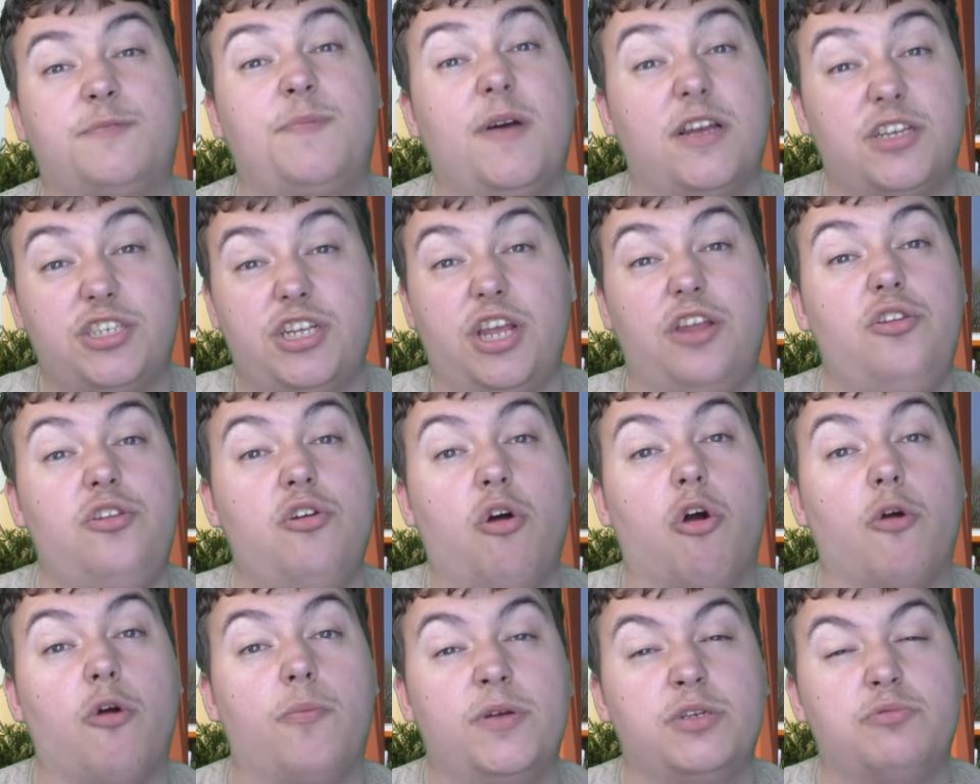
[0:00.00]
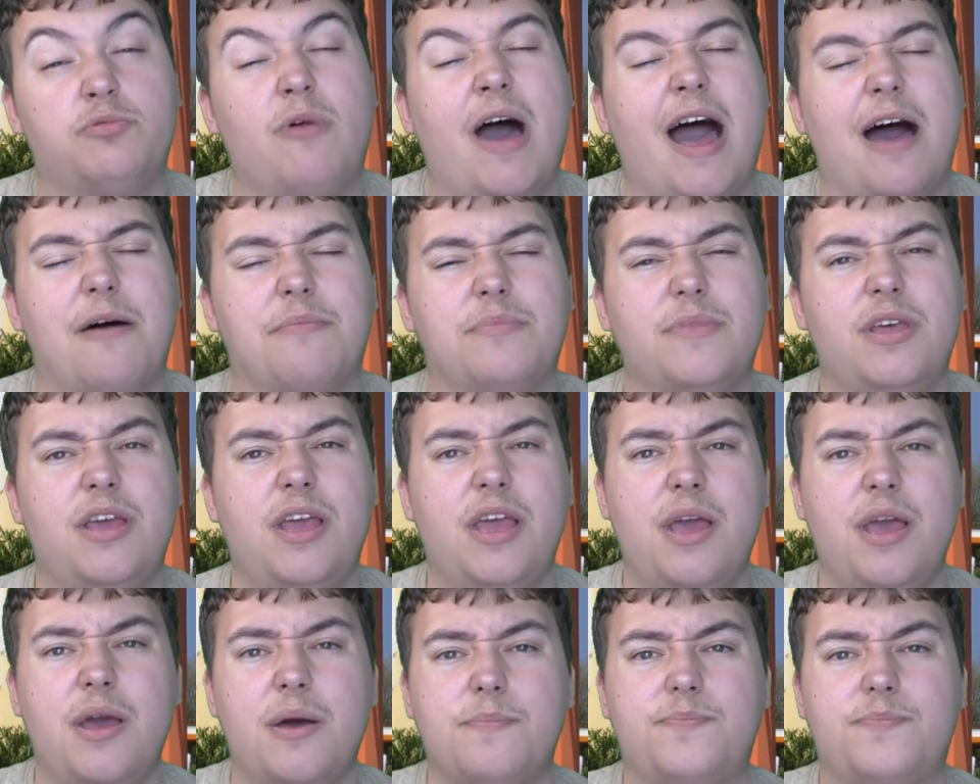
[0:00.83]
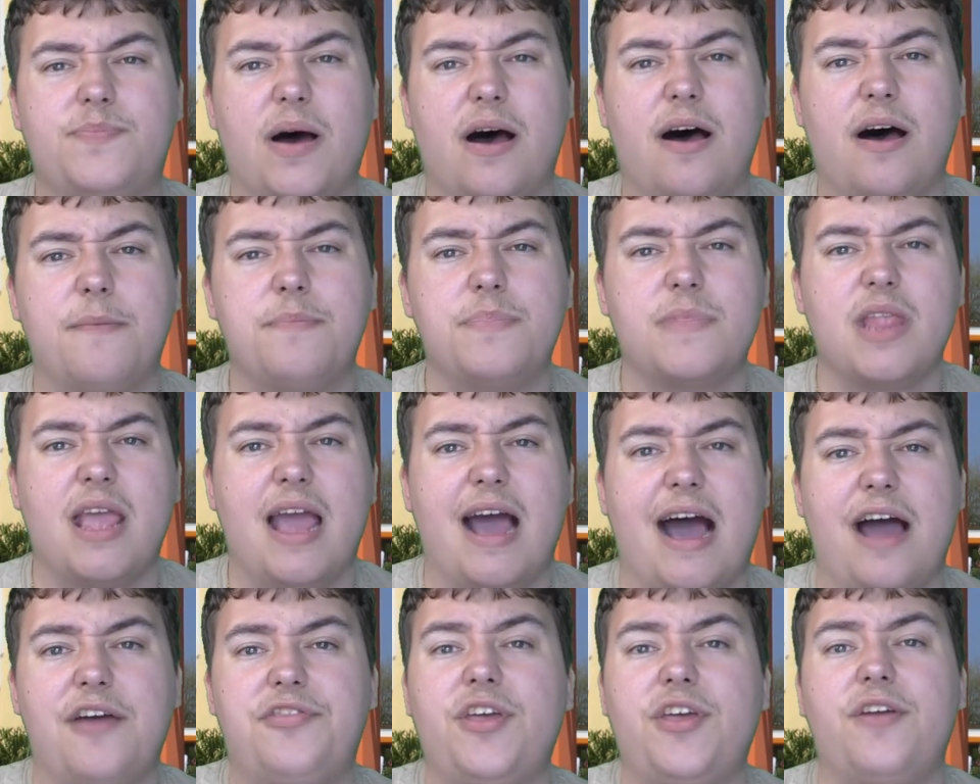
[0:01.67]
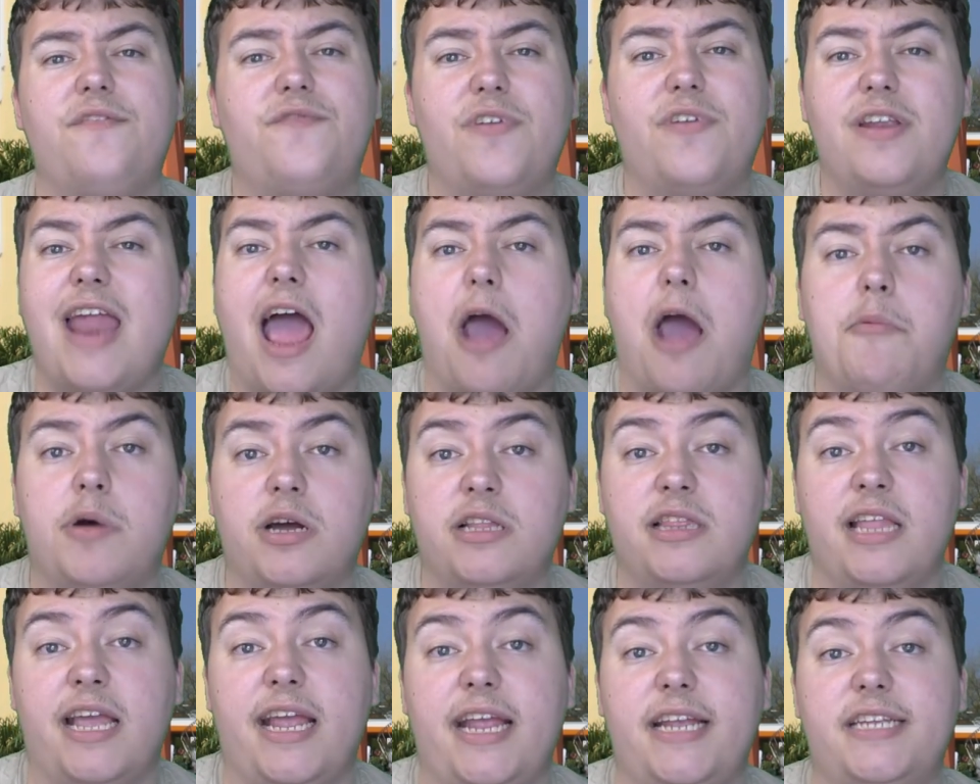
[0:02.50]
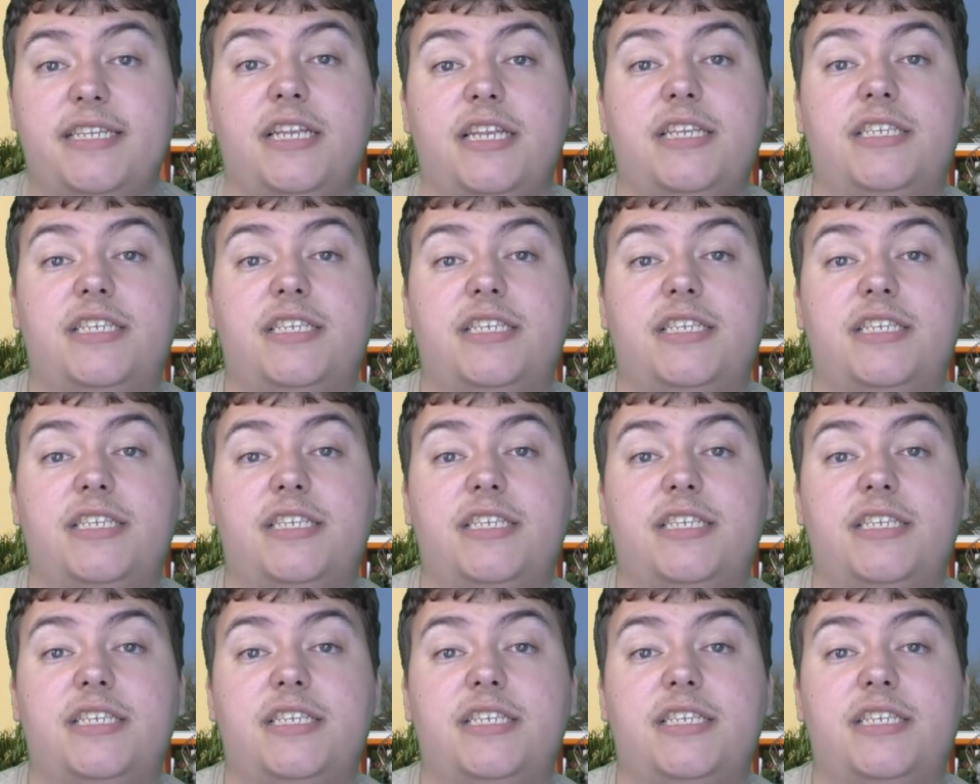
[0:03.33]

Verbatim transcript: especially in Europe as well. But I think for now at least,